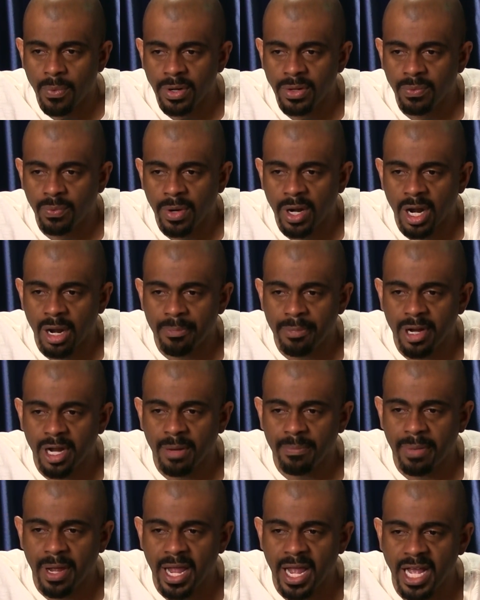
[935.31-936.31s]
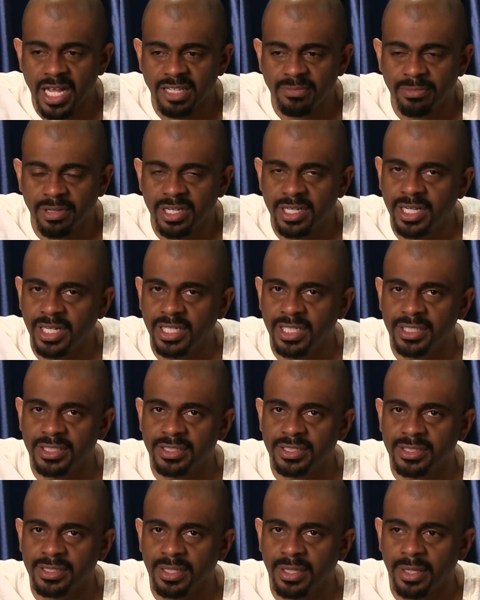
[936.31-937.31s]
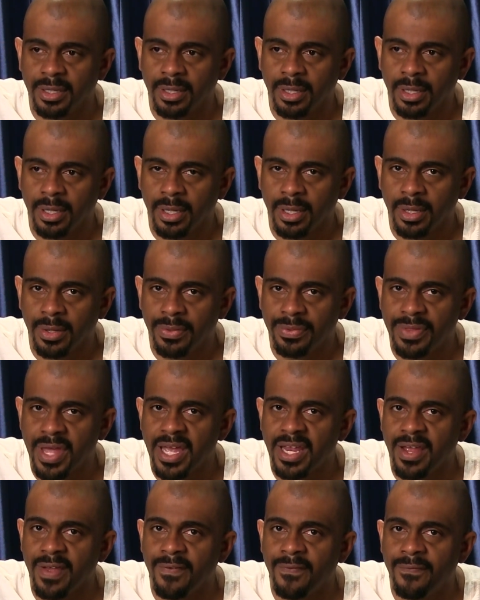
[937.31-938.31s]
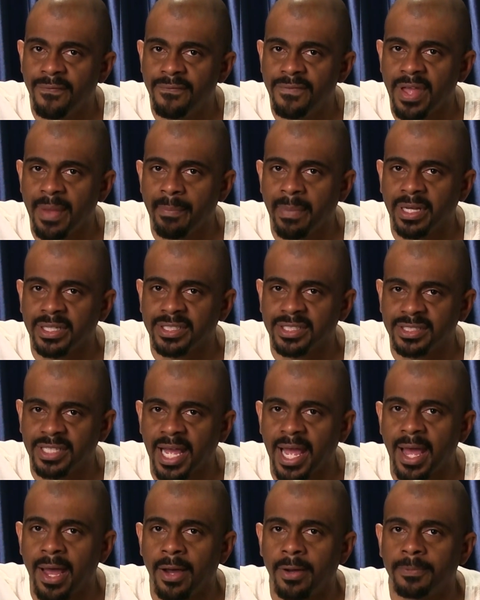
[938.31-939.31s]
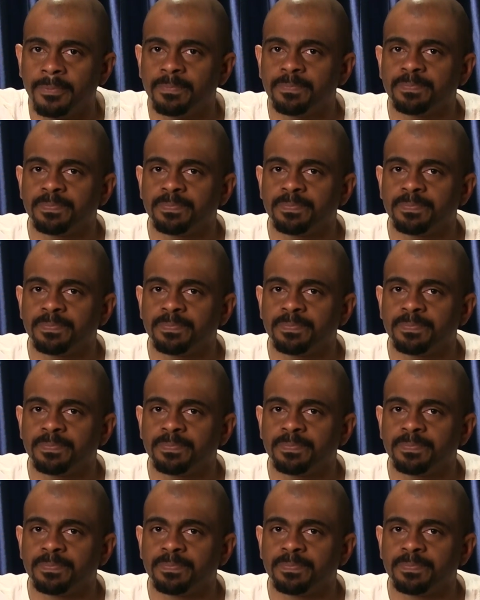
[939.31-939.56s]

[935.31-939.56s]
wouldn't wear a pair of pants because they didn't fit my style.